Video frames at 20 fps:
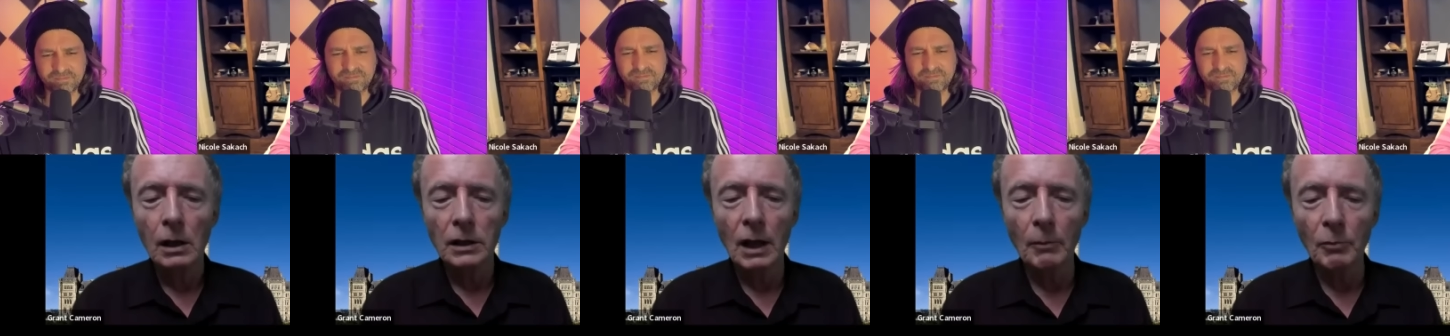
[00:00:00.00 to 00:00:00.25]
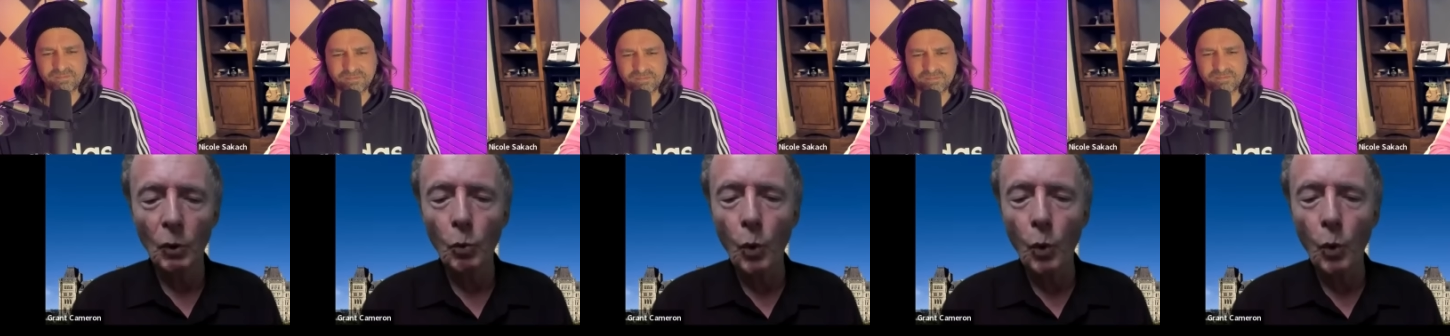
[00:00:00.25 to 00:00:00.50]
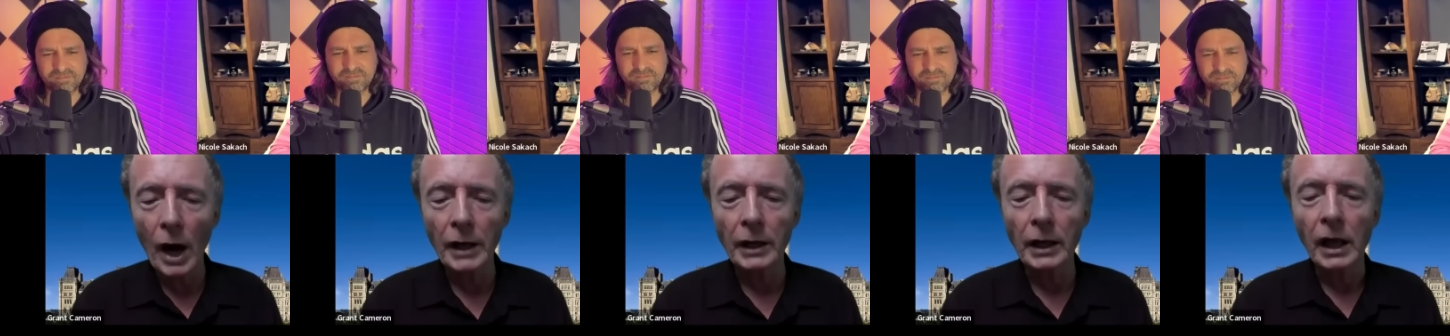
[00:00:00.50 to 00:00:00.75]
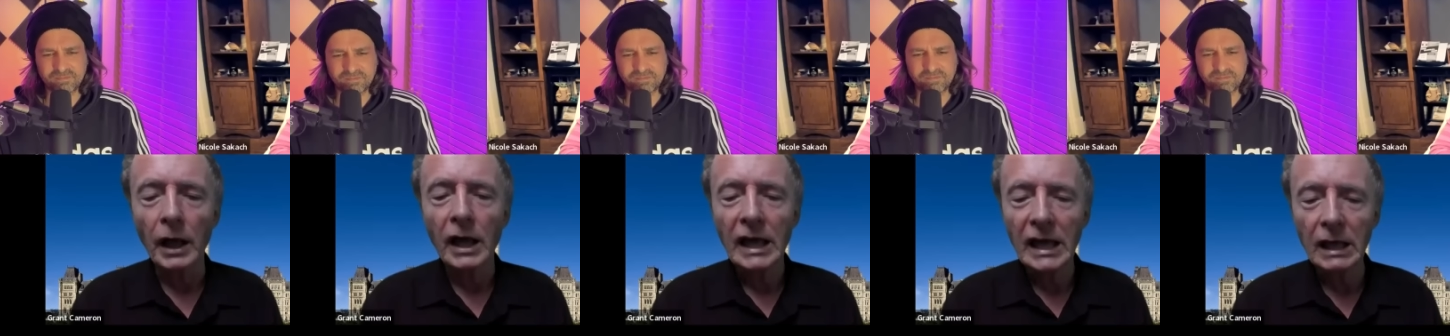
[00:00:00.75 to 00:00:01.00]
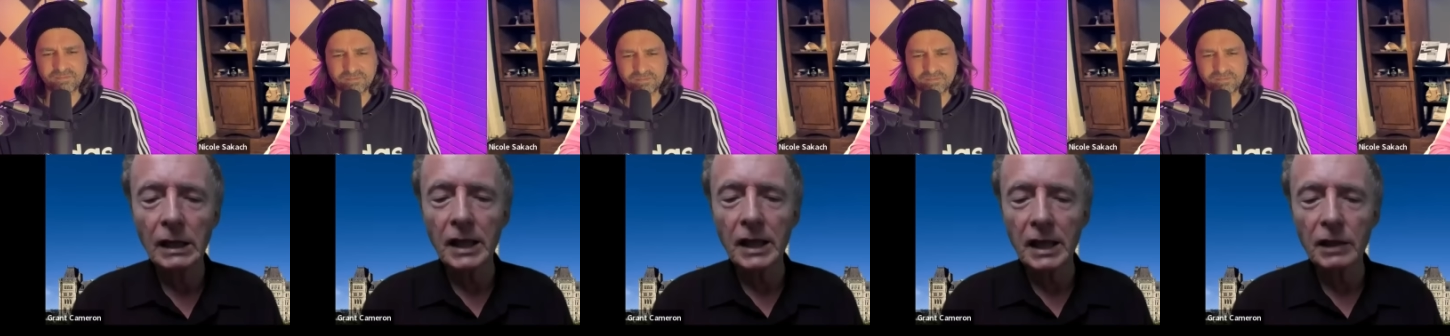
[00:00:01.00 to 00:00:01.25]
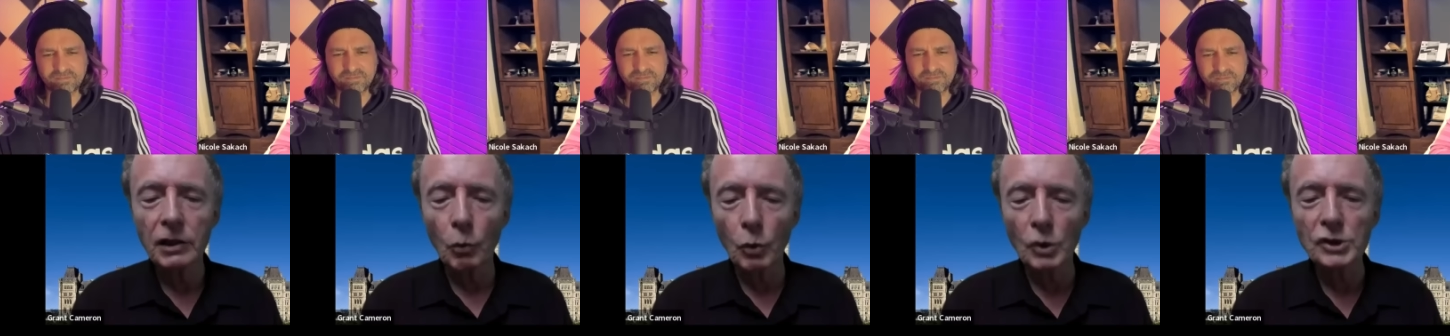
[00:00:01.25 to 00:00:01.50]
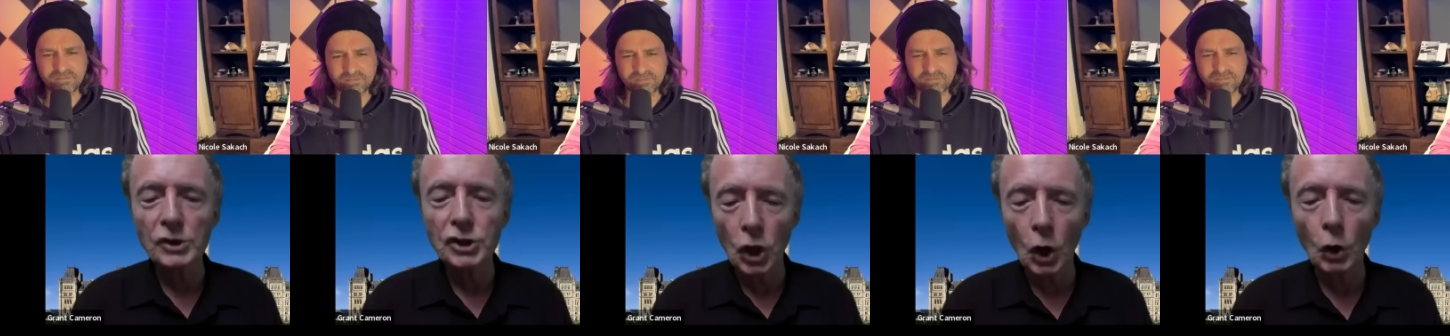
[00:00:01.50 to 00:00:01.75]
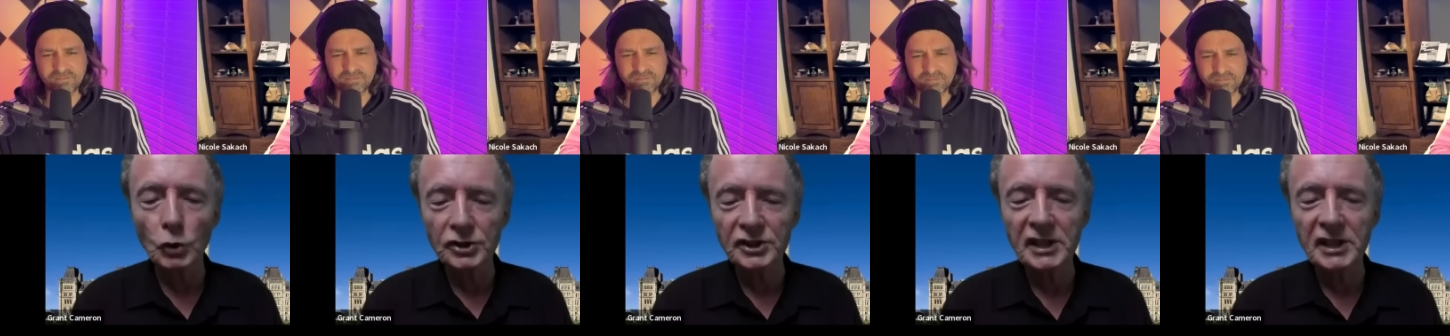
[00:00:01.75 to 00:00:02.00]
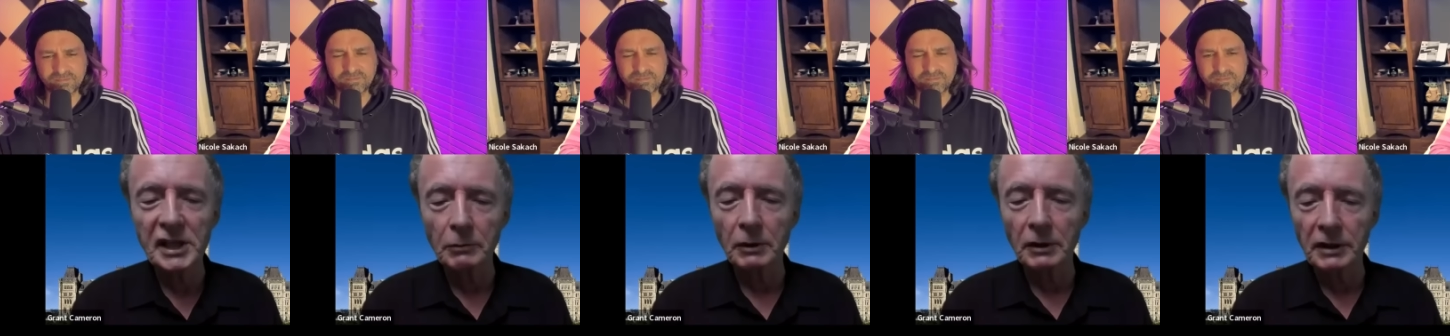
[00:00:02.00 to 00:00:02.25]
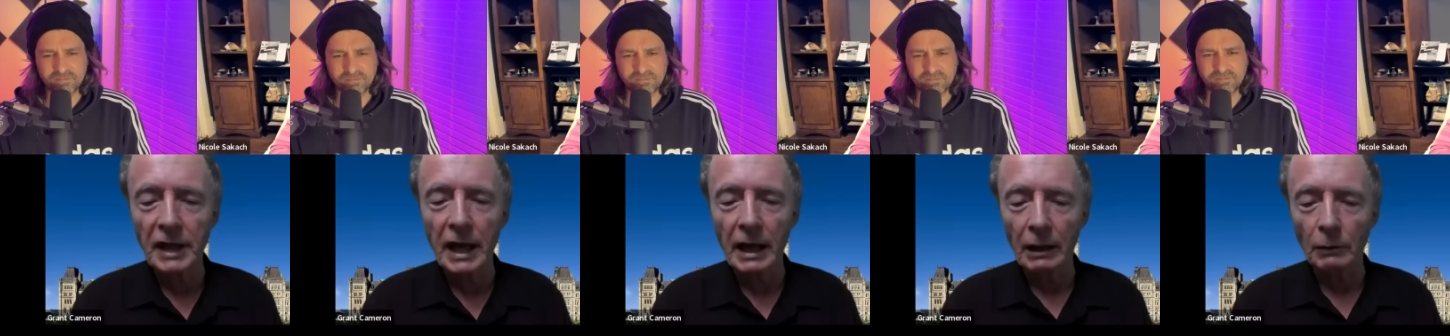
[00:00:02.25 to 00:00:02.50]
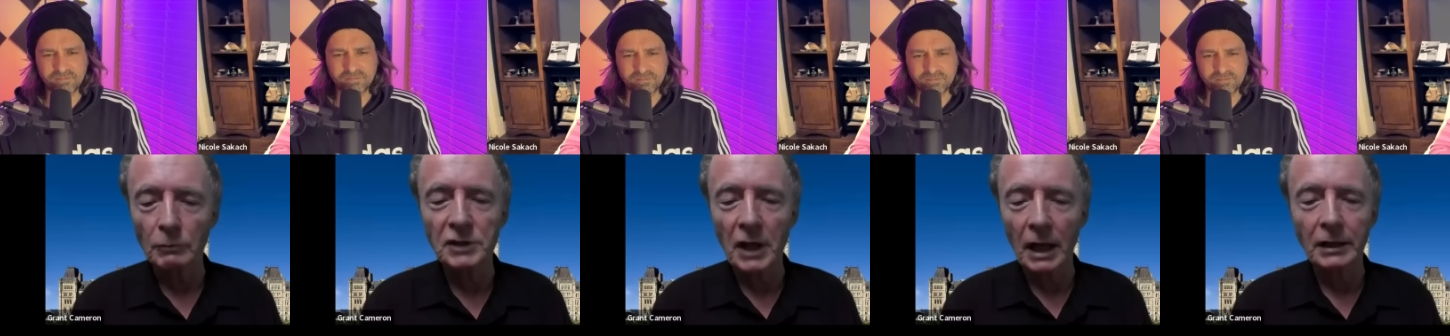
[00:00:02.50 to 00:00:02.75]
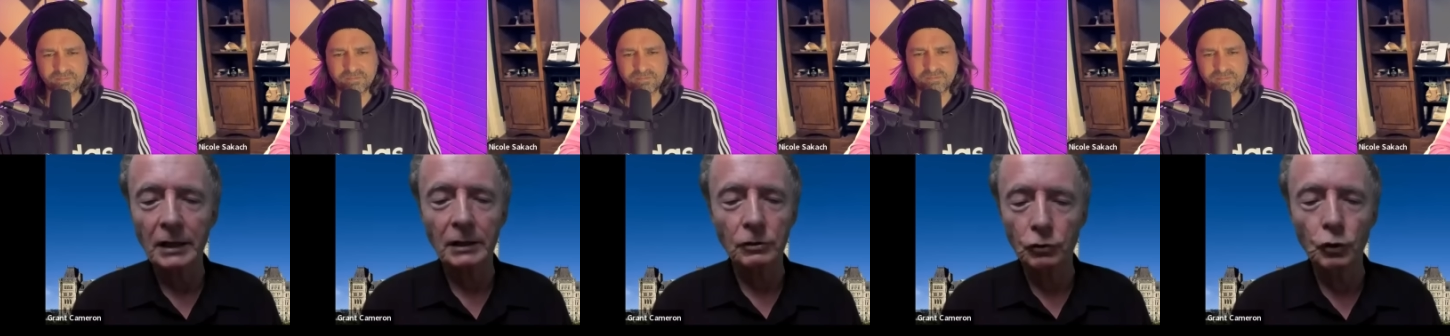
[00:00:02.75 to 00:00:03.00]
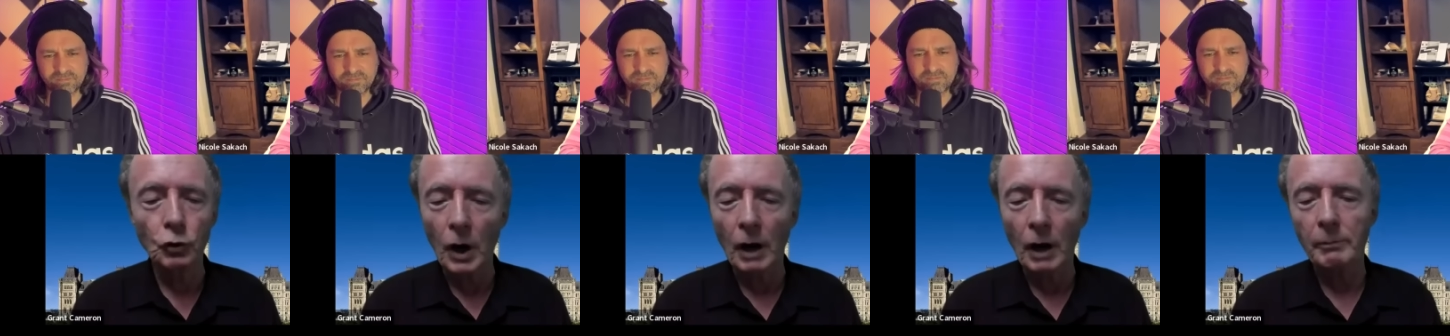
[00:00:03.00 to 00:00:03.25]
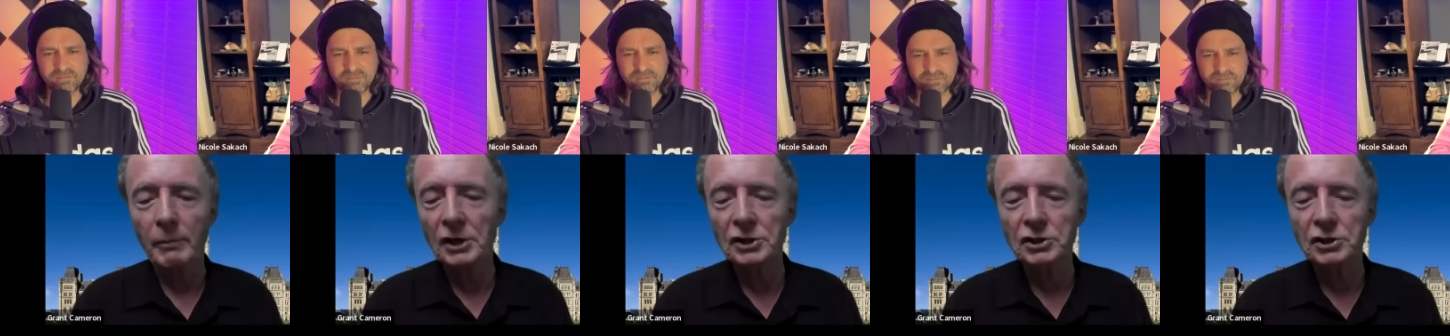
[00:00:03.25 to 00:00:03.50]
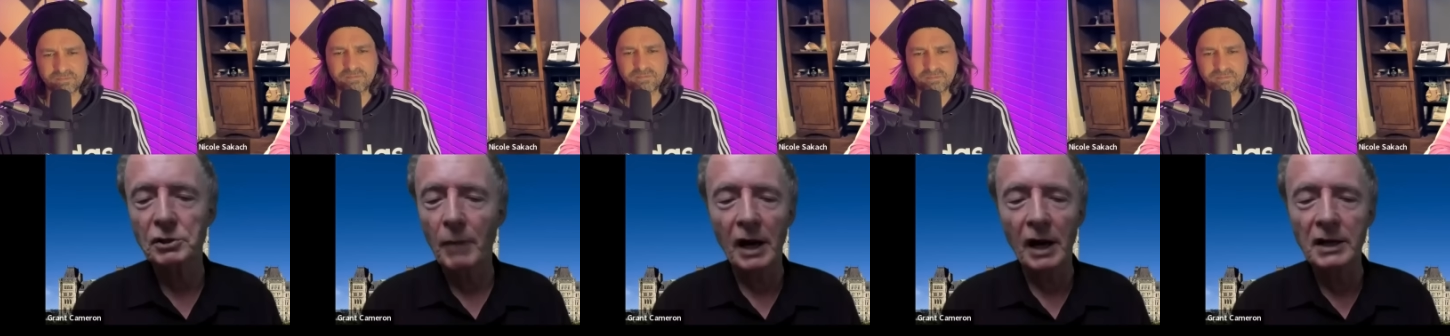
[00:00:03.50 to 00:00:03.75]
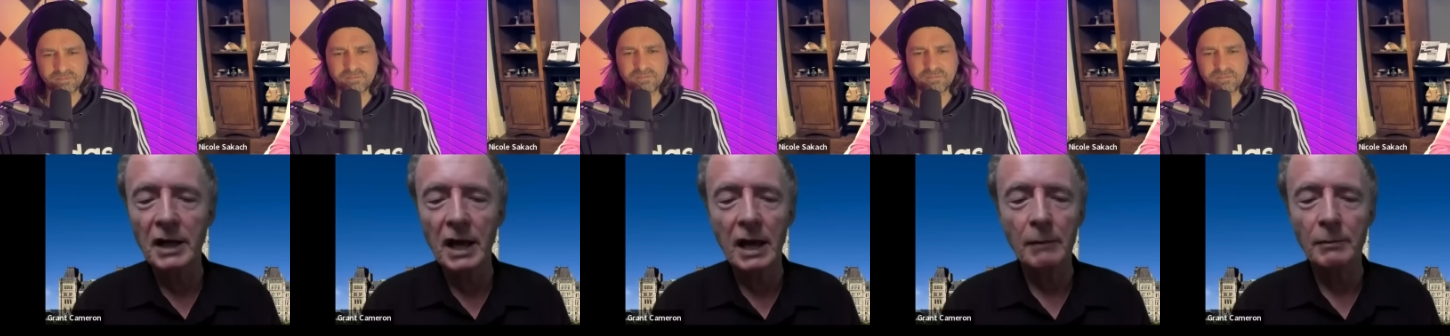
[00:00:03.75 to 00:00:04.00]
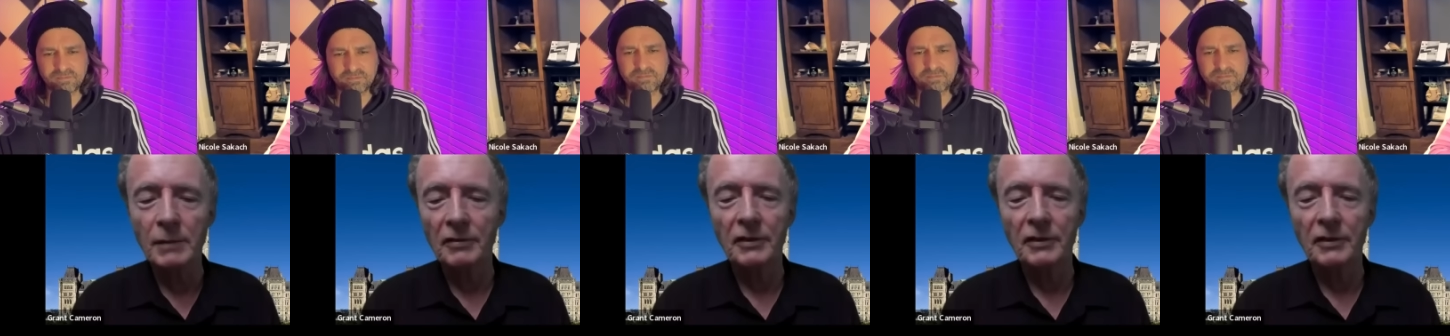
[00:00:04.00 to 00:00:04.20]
Speaker 1: number one, he, he, there was no secret thing. It was like, do not mention my name,